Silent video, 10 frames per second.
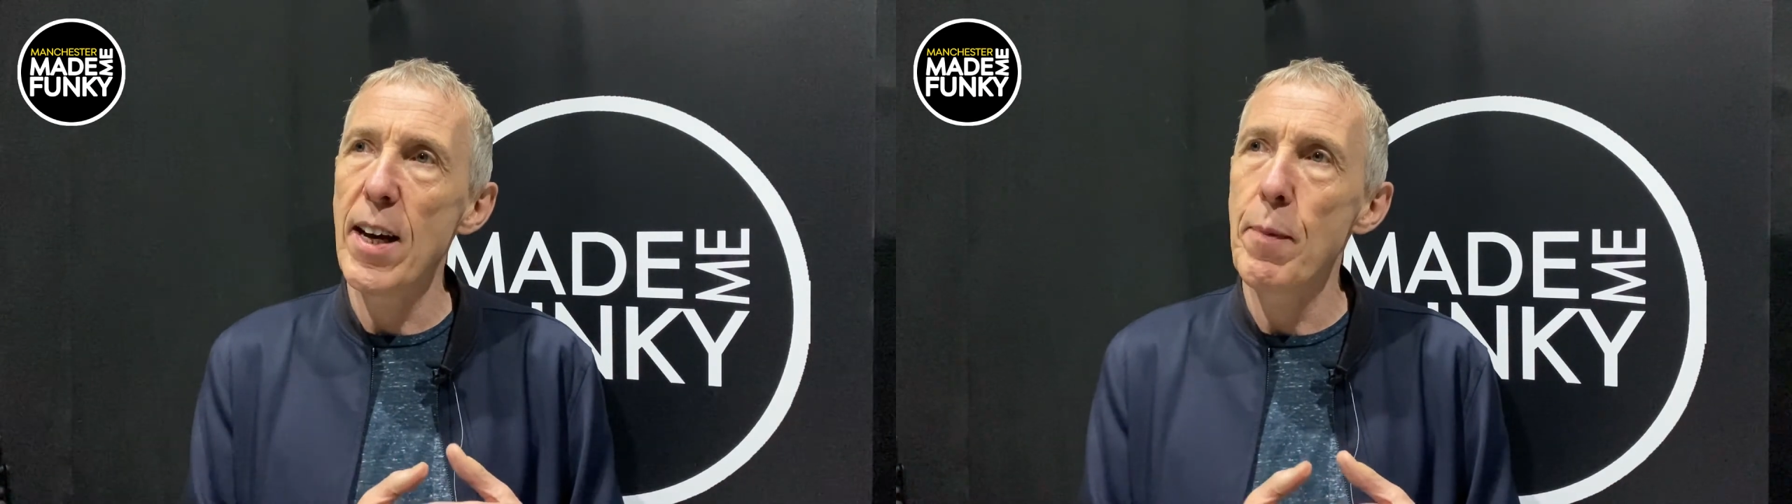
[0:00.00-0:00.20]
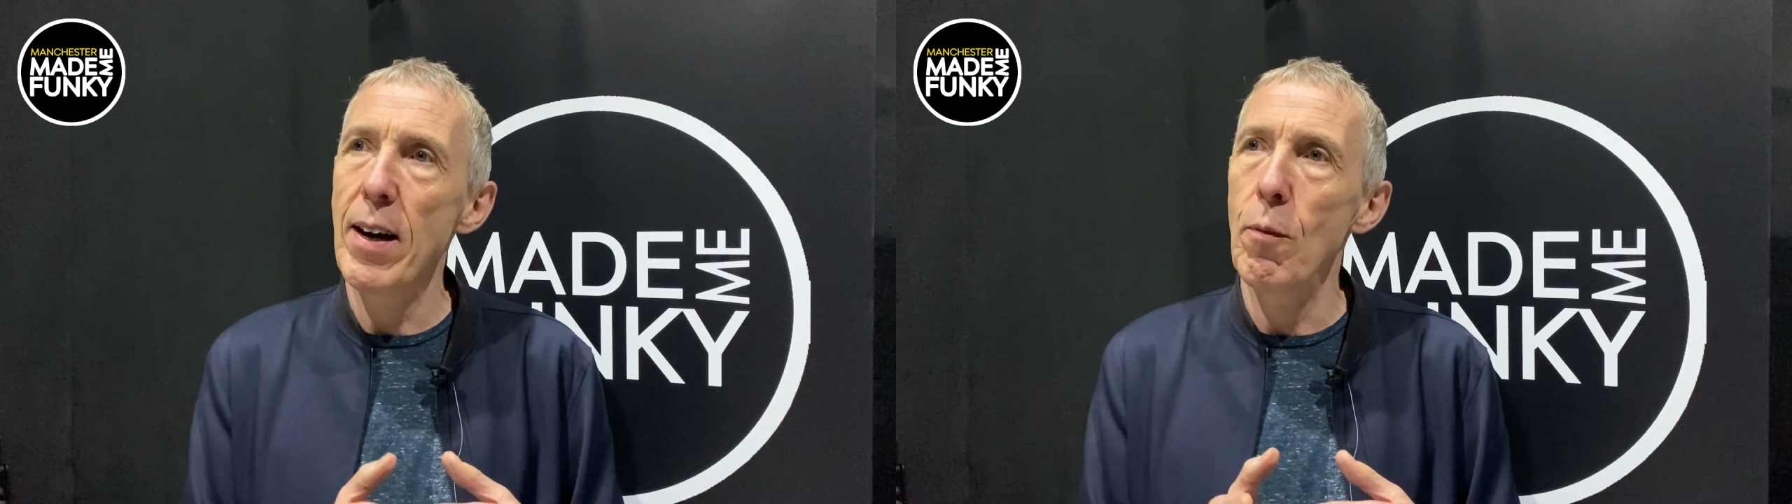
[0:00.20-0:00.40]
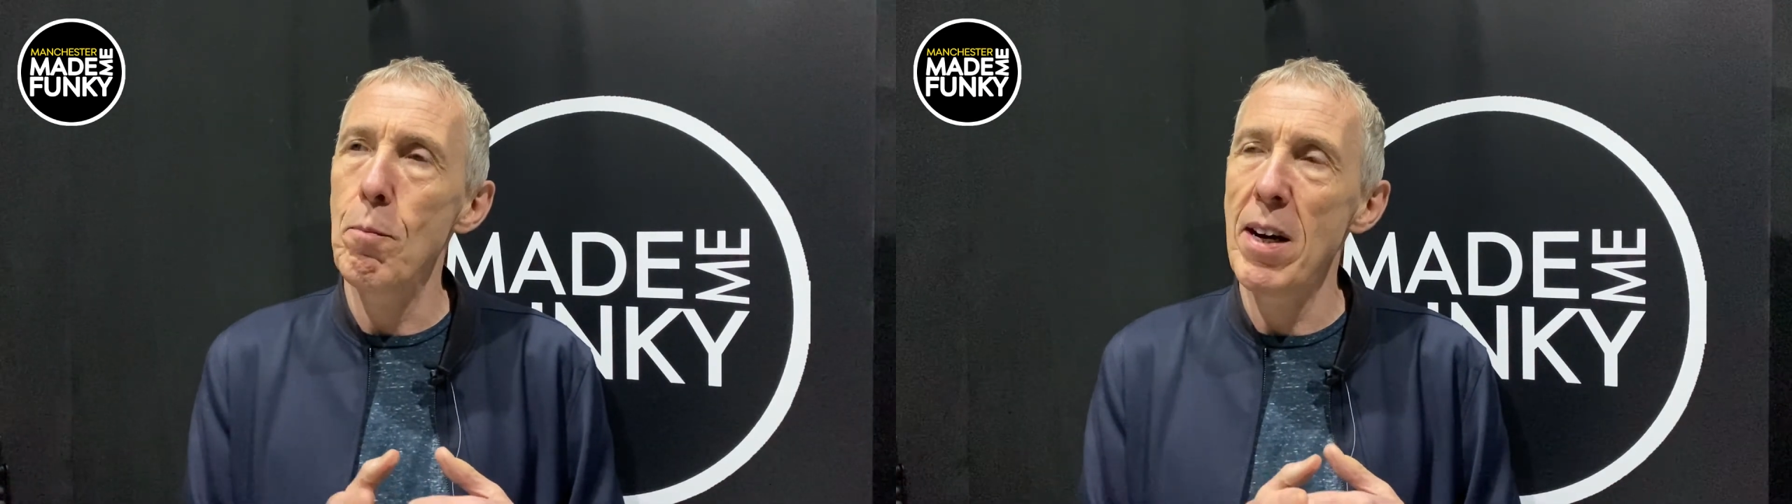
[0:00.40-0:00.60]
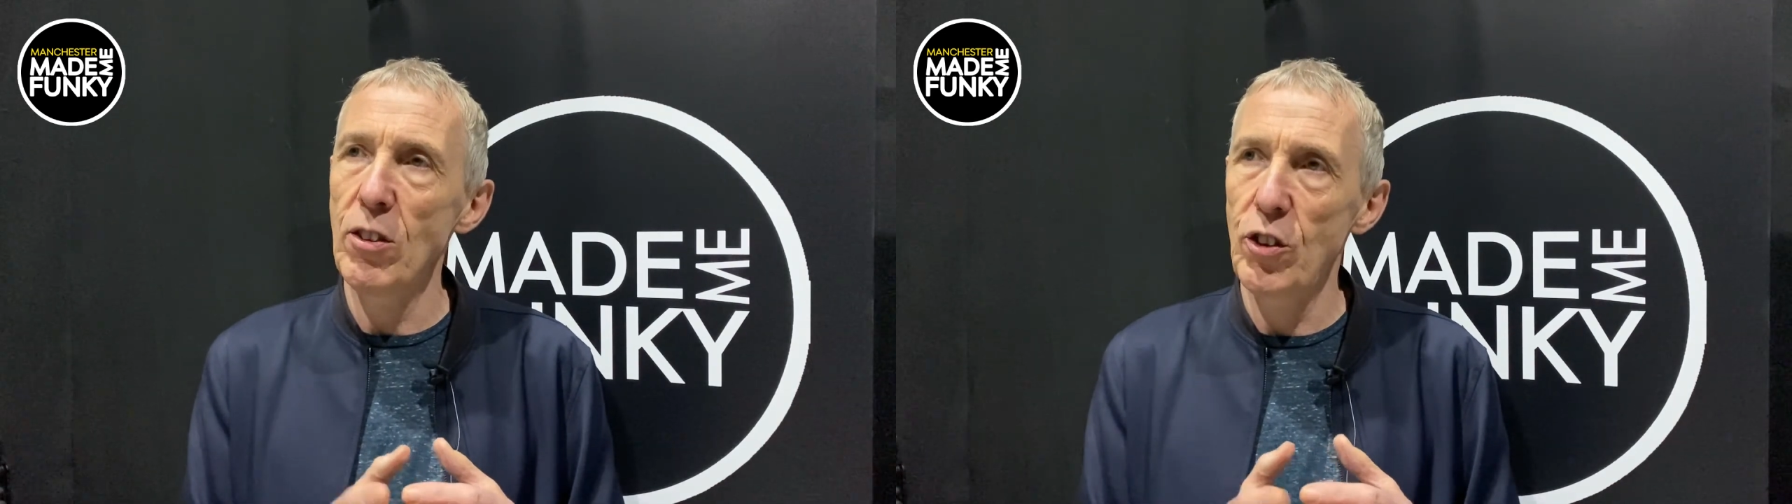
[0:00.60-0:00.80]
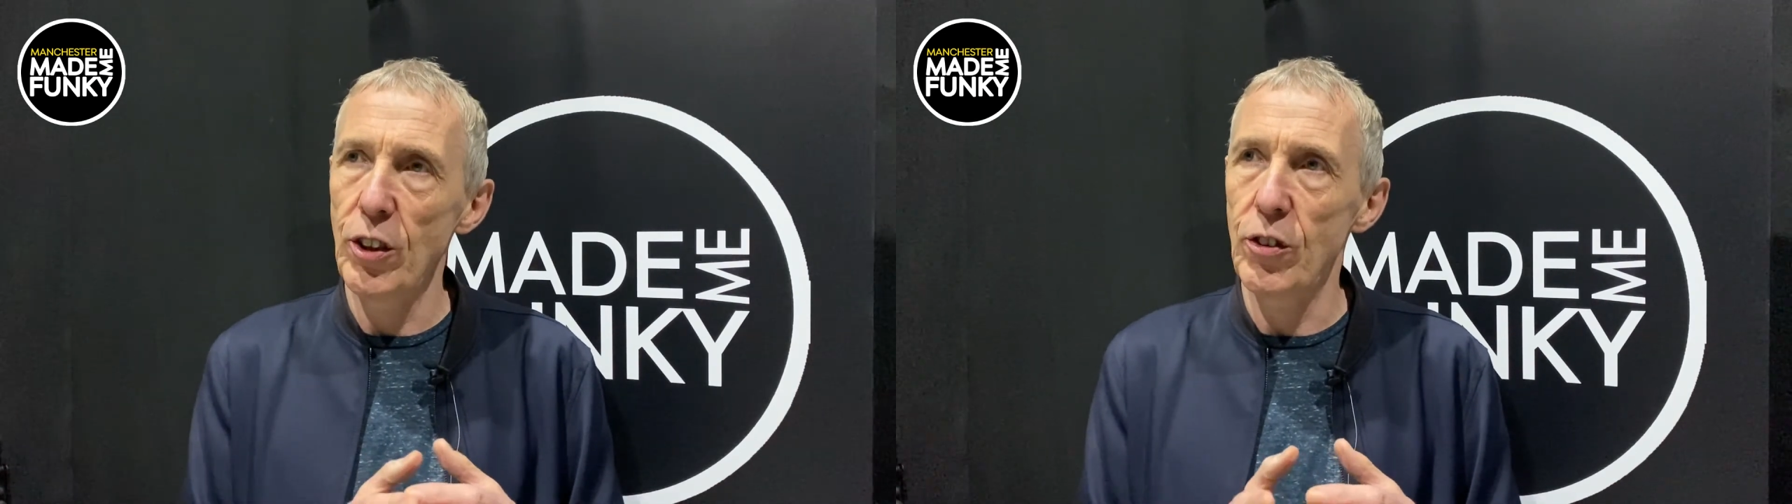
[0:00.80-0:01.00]
about
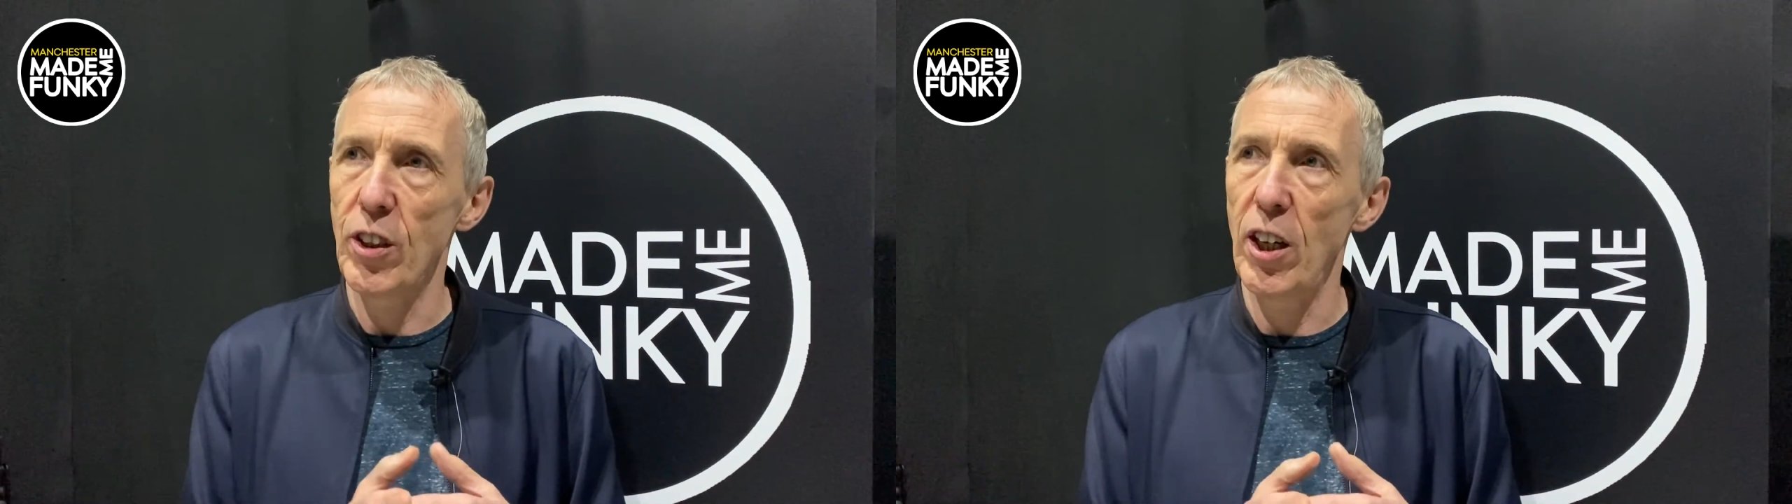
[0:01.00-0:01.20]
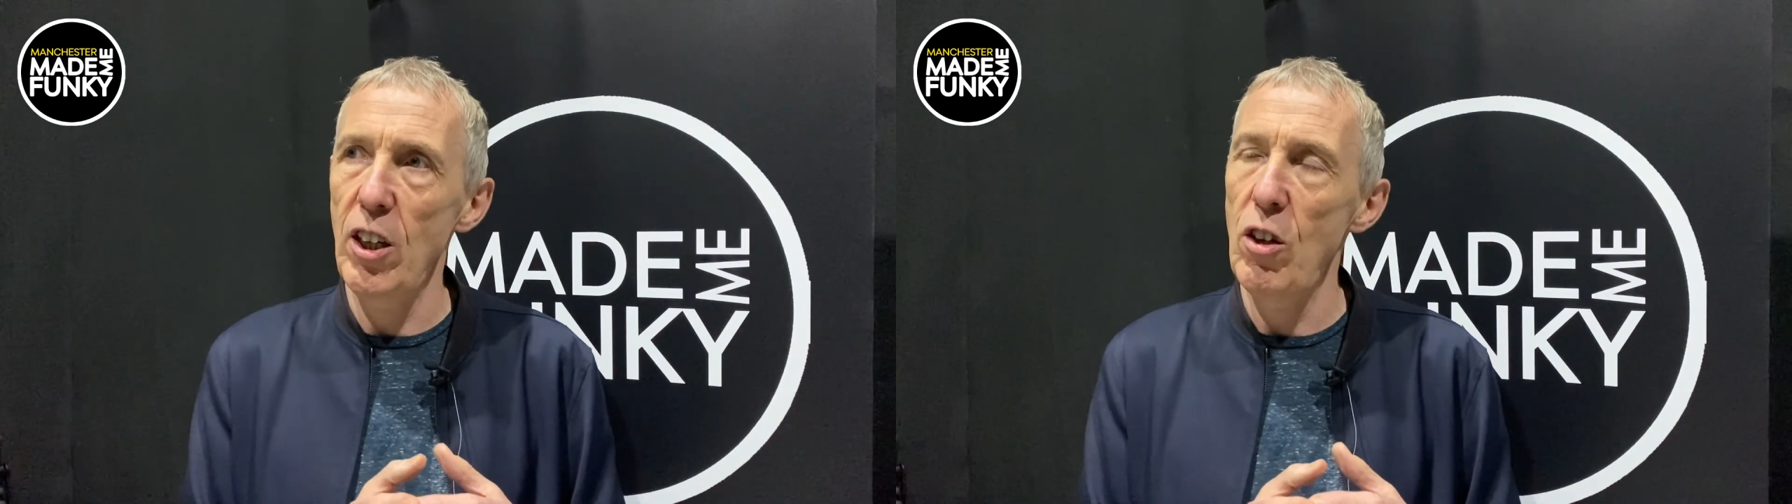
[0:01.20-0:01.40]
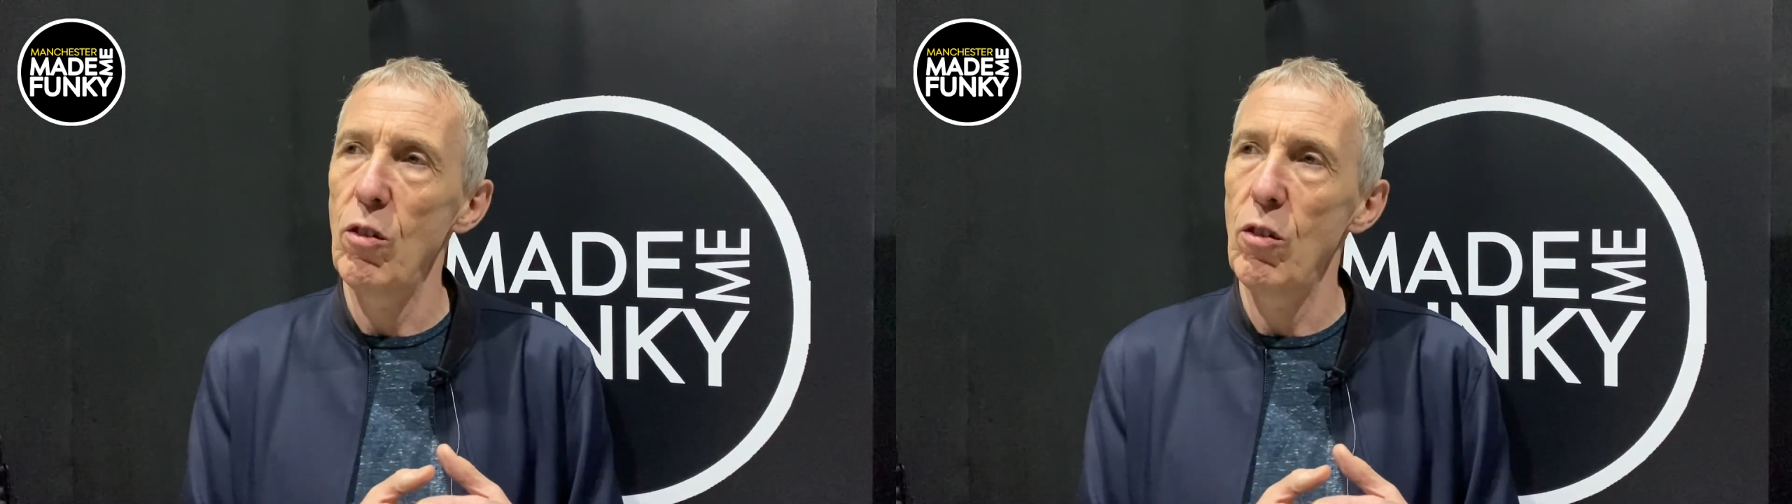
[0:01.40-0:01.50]
Manchester,